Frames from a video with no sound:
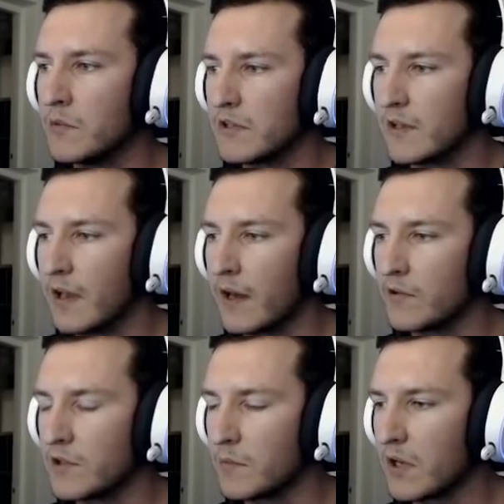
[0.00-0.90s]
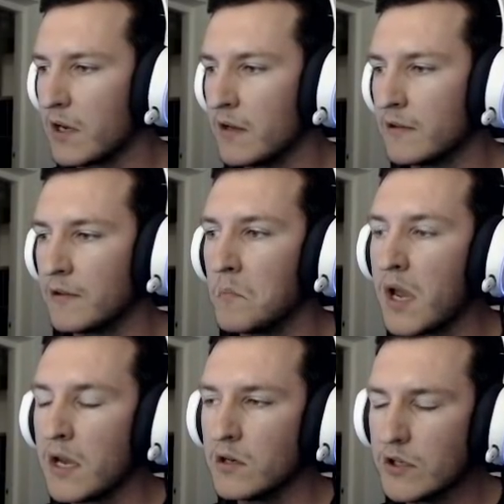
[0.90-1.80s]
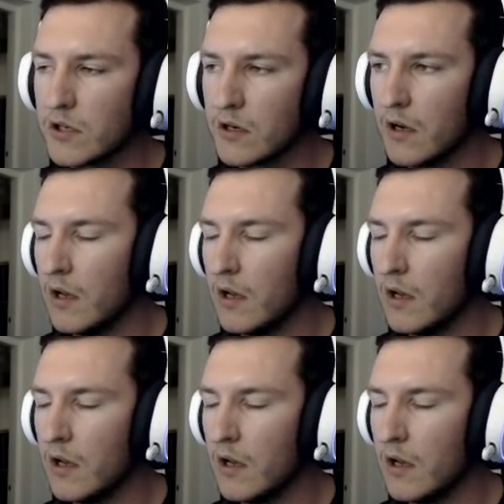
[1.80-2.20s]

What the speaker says: this ladder, so I'm gonna hit the mage,